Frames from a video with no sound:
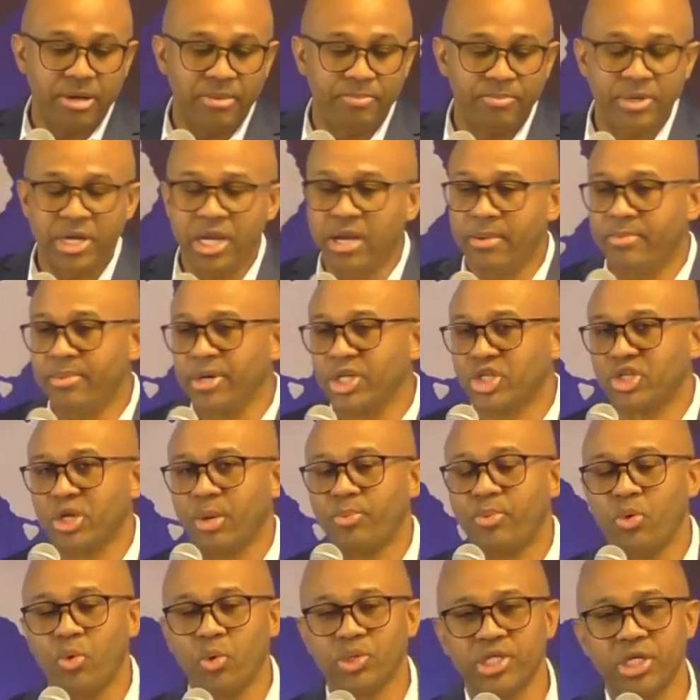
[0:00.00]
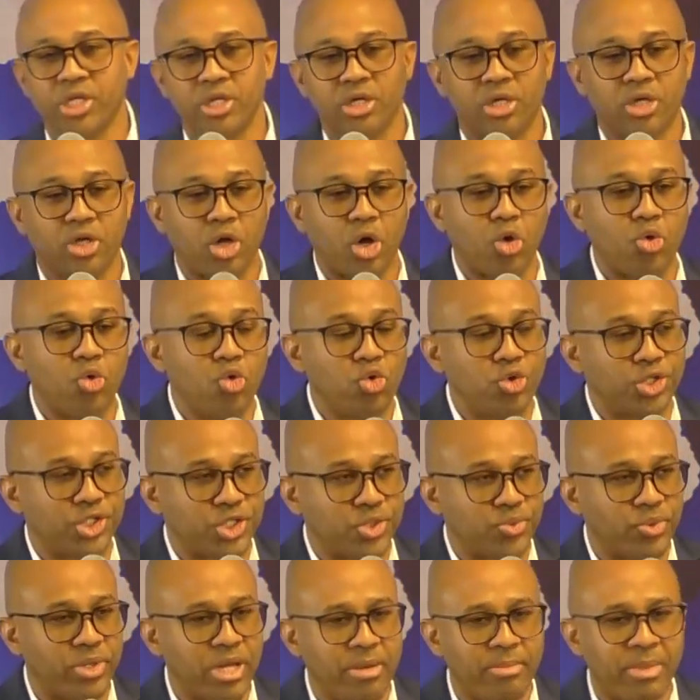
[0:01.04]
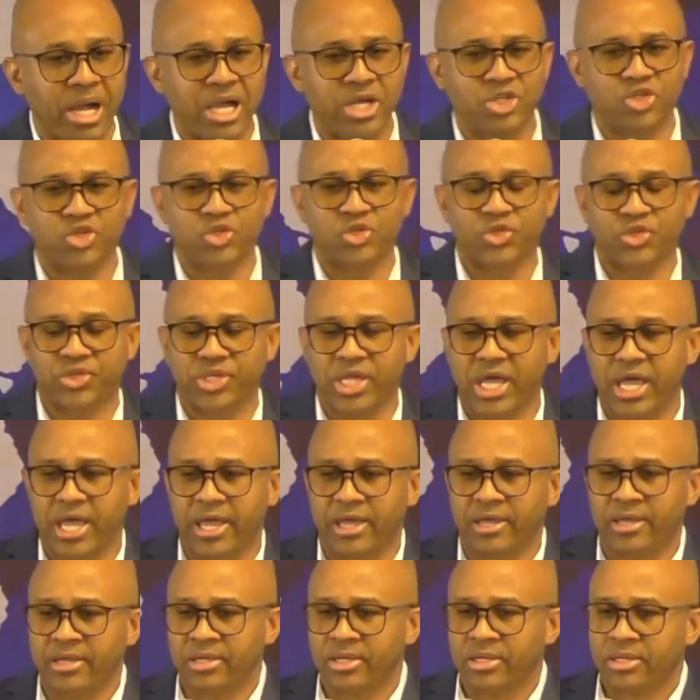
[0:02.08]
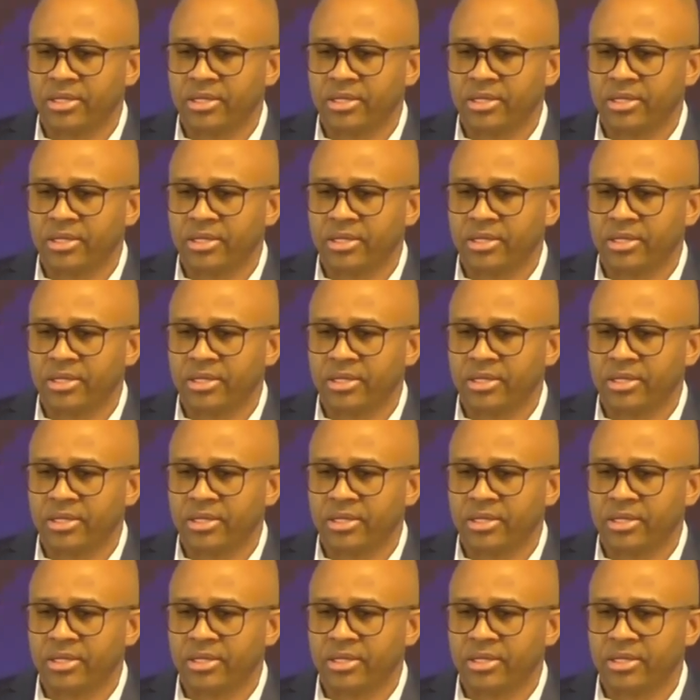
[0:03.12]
the, bishop who was in cahoots with him, I should say,